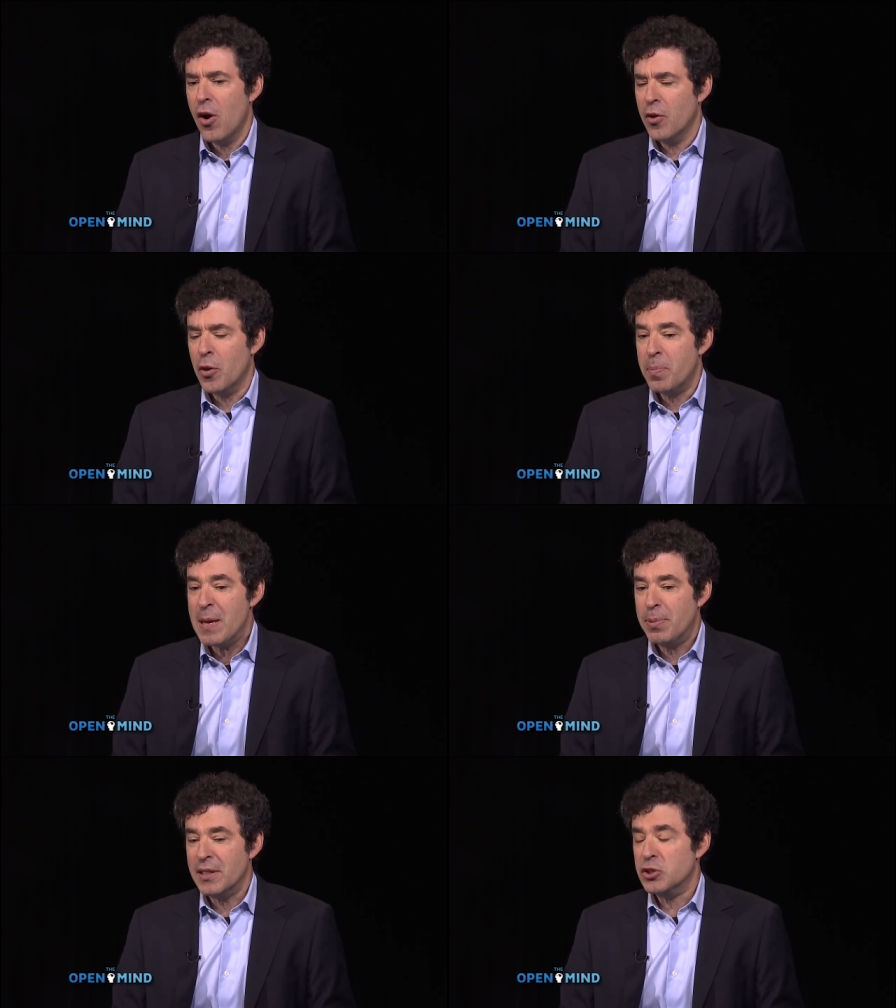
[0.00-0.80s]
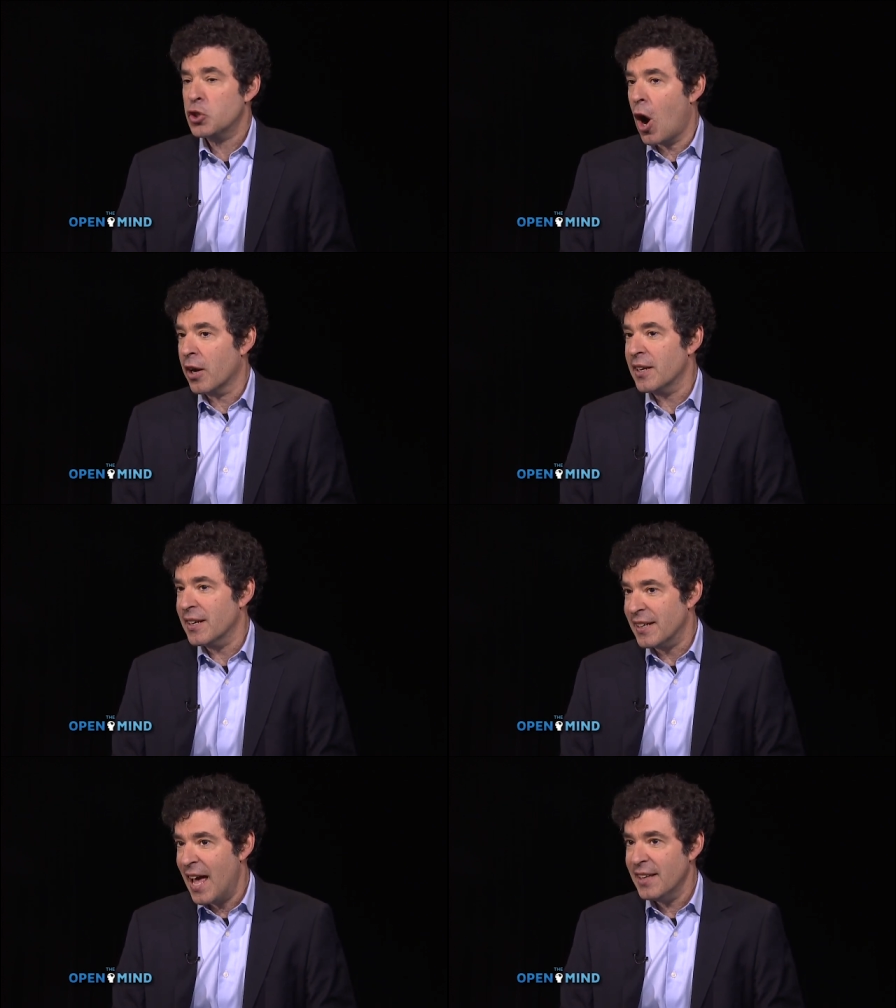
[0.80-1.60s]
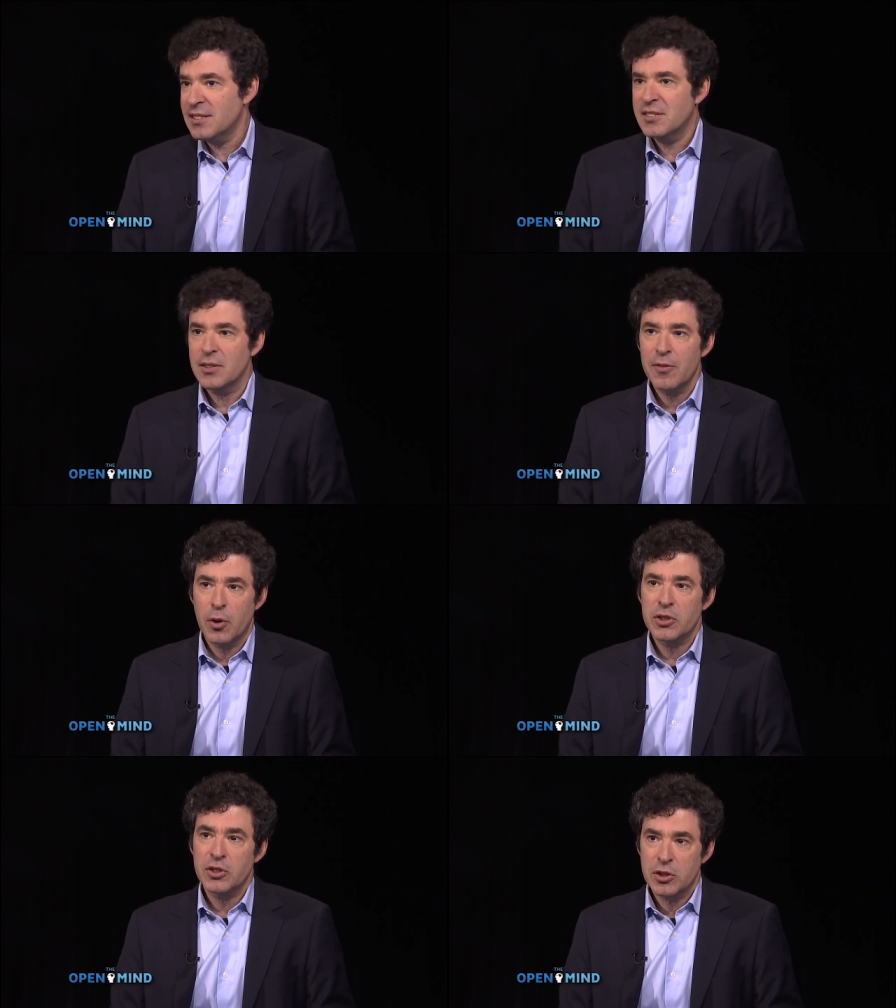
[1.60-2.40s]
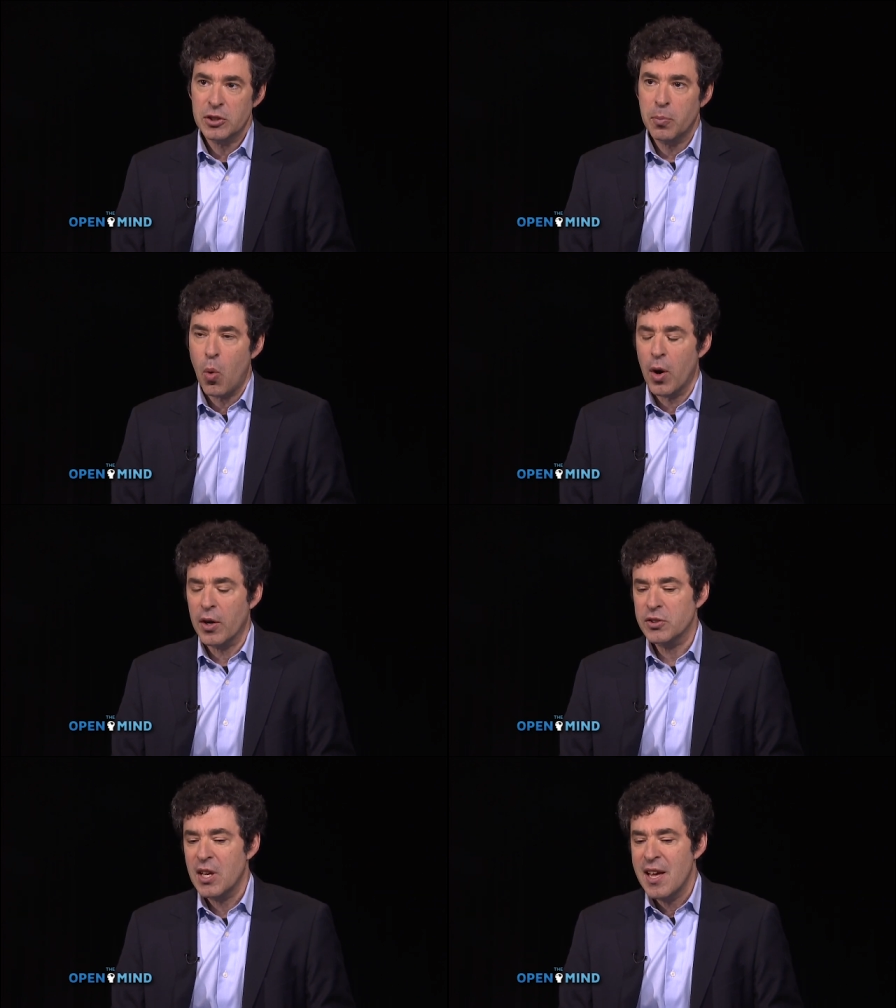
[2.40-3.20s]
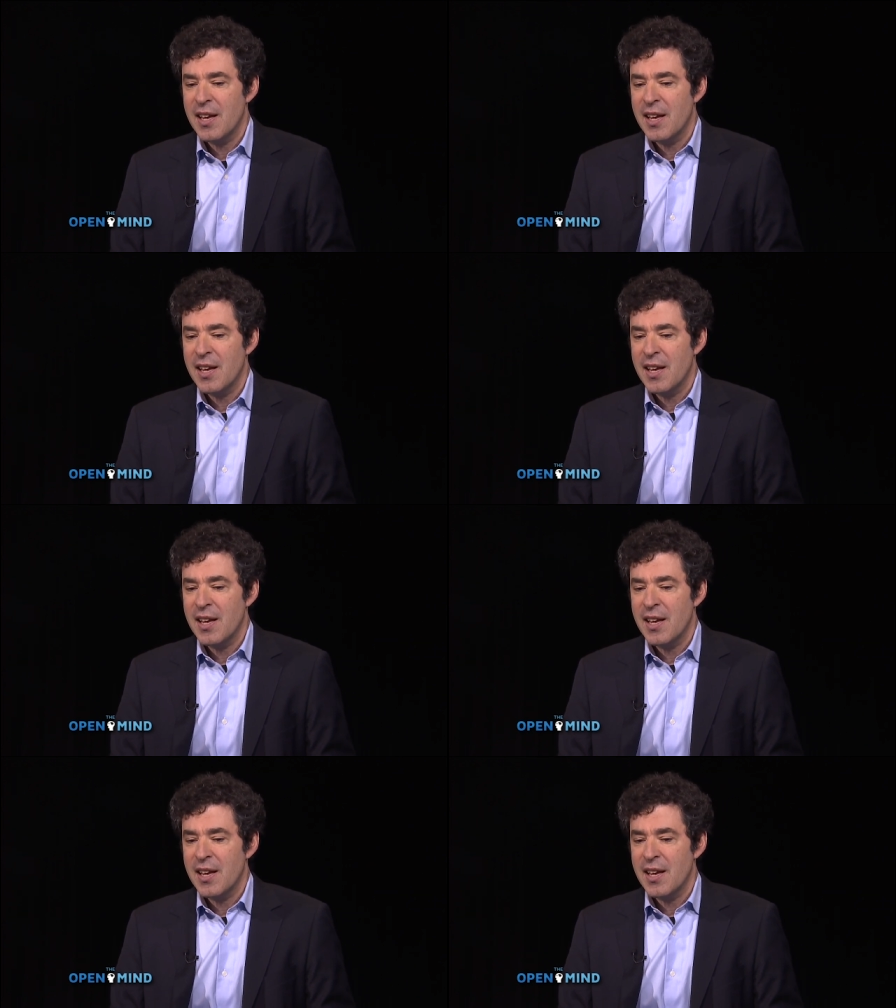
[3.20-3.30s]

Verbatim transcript: uh, the people it's targeted against versus the supporters.